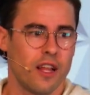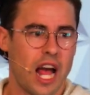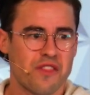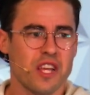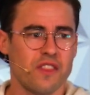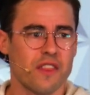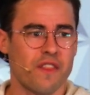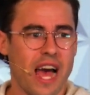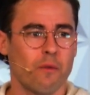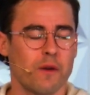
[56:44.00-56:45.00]
I think that
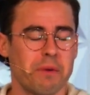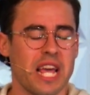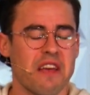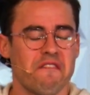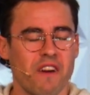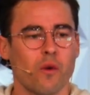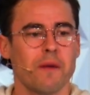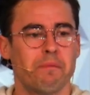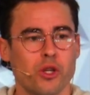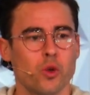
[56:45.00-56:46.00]
that would be a very
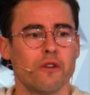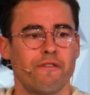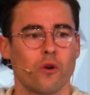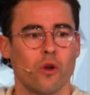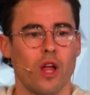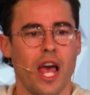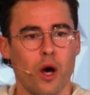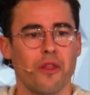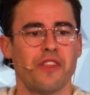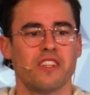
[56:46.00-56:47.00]
beautiful,
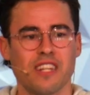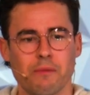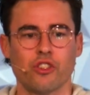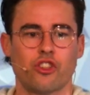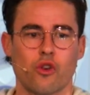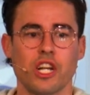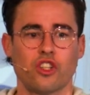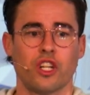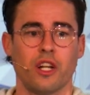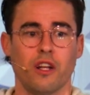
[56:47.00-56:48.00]
healthy
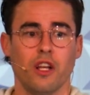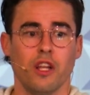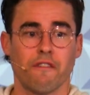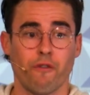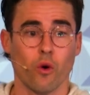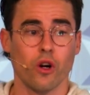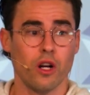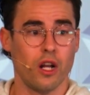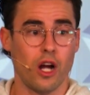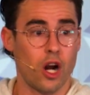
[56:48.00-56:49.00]
demonstration
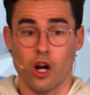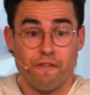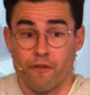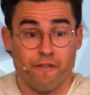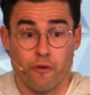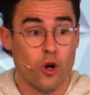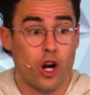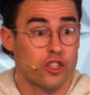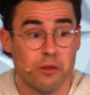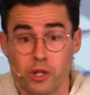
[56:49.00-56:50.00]
for our, for, for
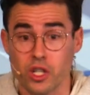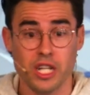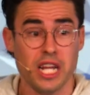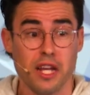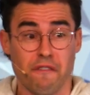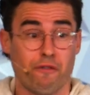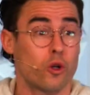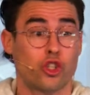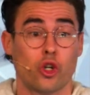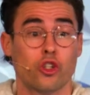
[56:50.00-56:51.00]
our community, for
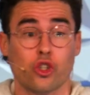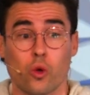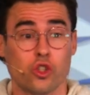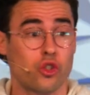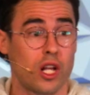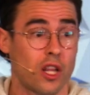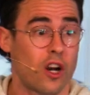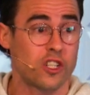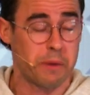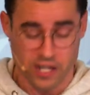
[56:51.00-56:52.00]
church culture at
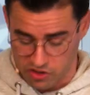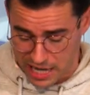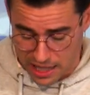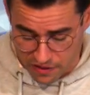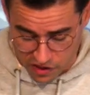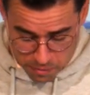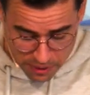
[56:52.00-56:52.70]
large, because sadly this